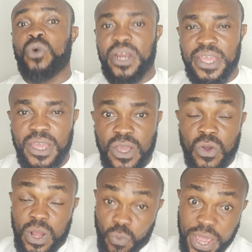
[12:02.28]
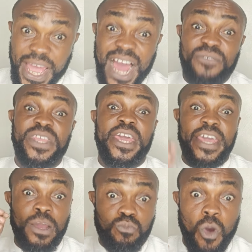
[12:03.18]
worry. We have the
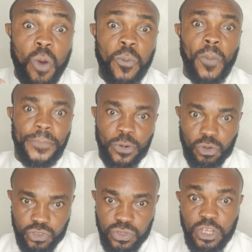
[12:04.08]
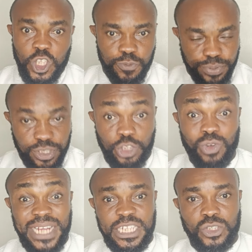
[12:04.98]
Equo Plus
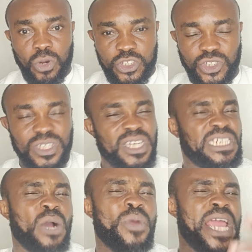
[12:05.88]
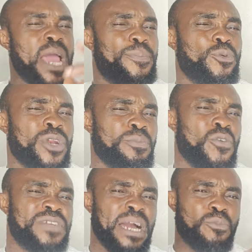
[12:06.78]
spiritual detox that will help you
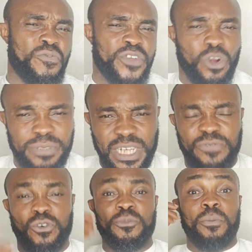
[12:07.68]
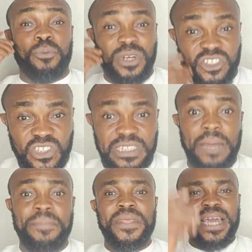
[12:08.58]
remove that moving object from your body
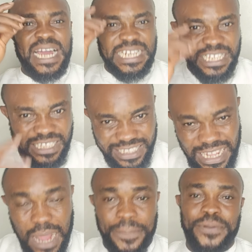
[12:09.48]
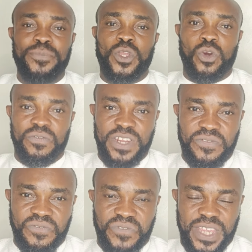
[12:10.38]
system at the snap of
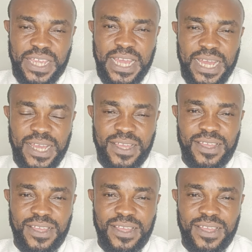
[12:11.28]
the finger.